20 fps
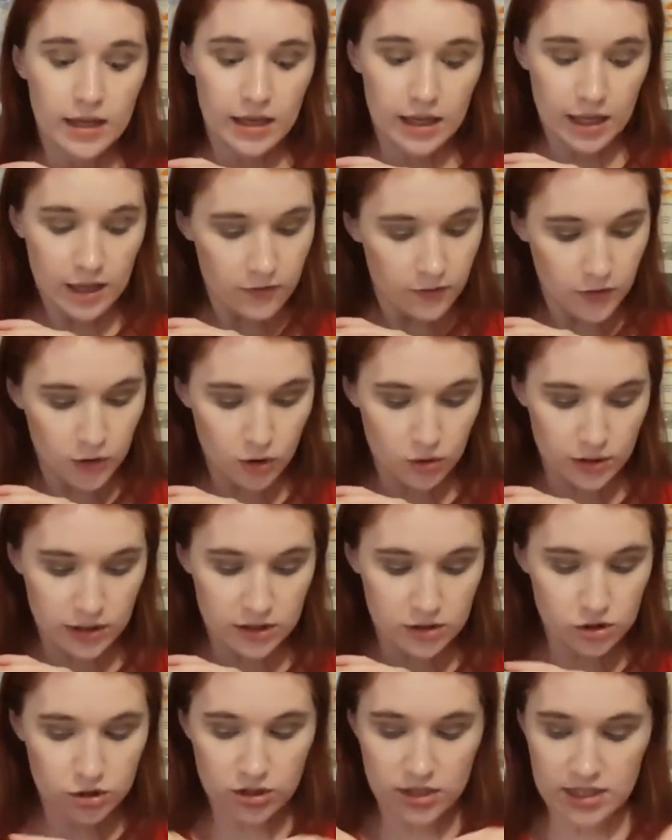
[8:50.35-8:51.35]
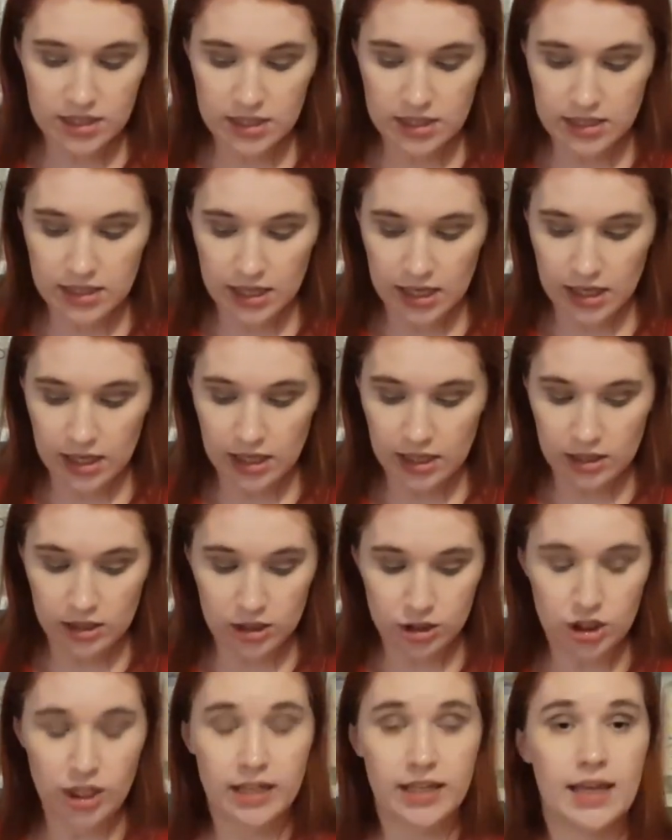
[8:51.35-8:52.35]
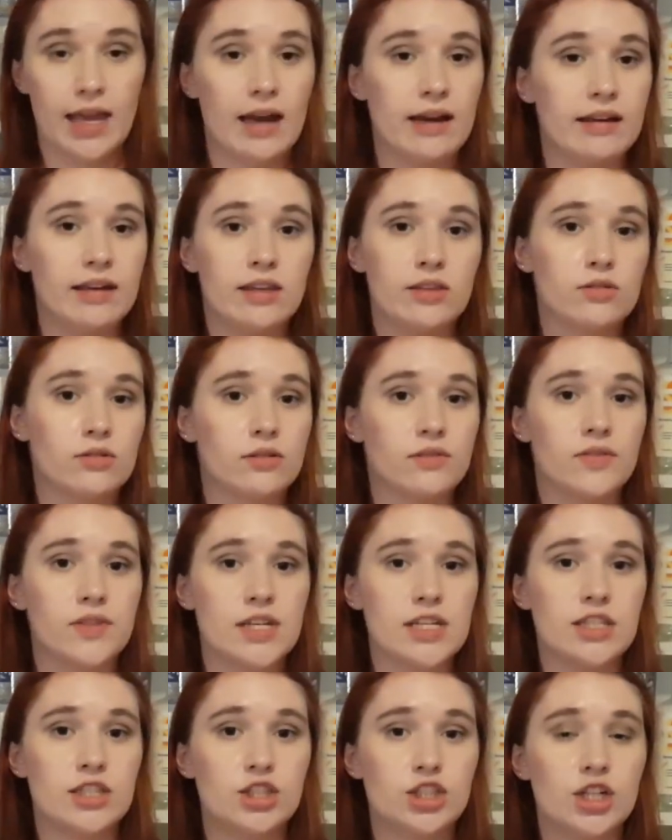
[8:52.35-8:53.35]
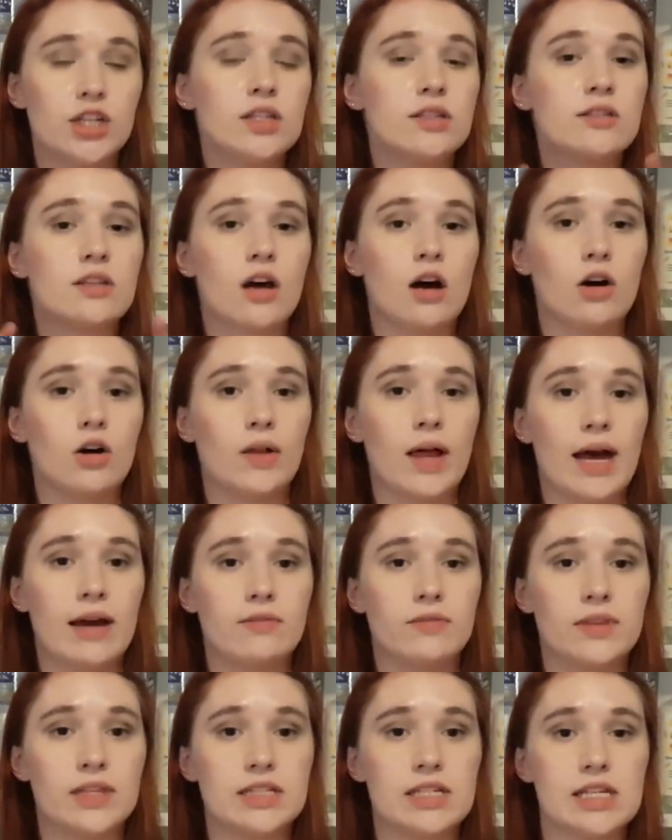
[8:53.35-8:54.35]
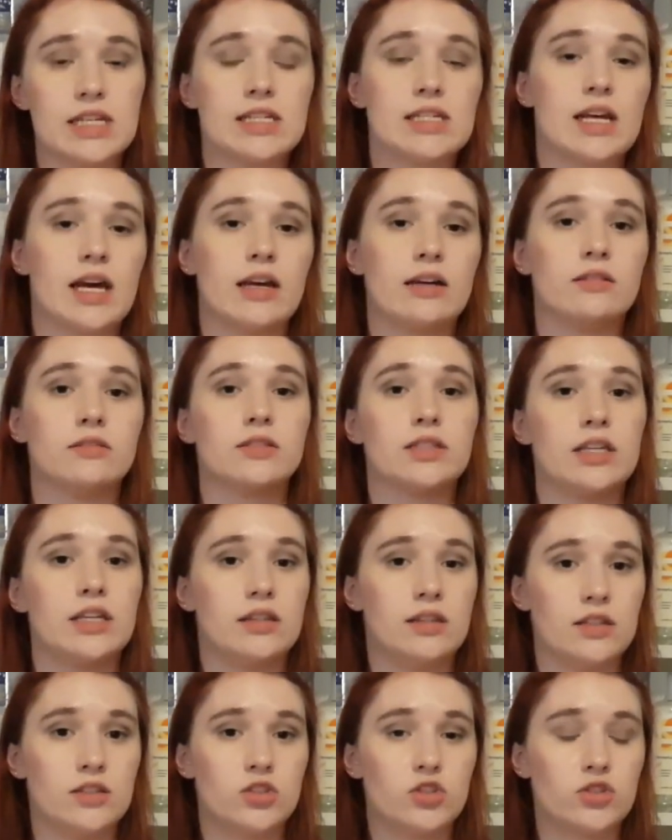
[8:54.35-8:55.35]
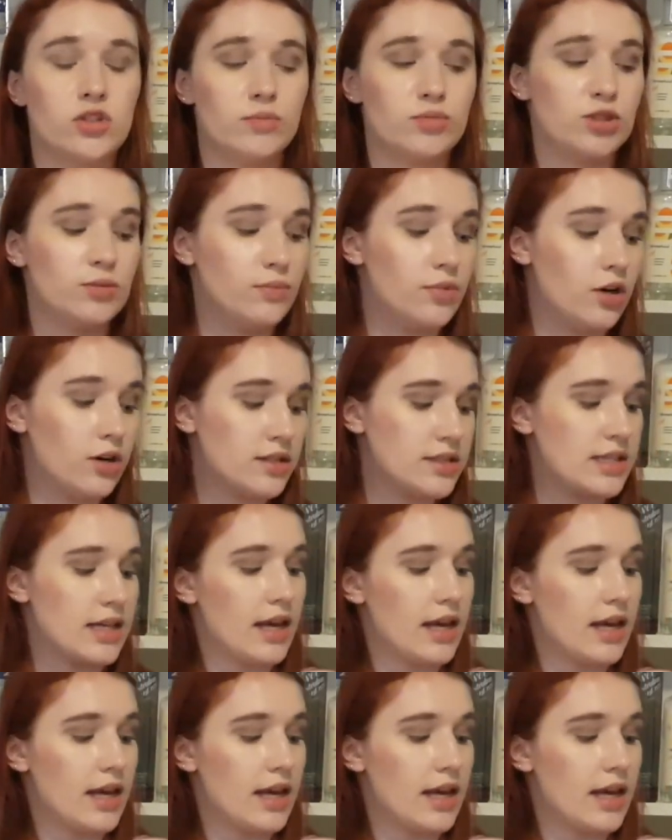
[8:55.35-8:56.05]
If you're interested in checking out either of these gins, I'll have the details in the description box.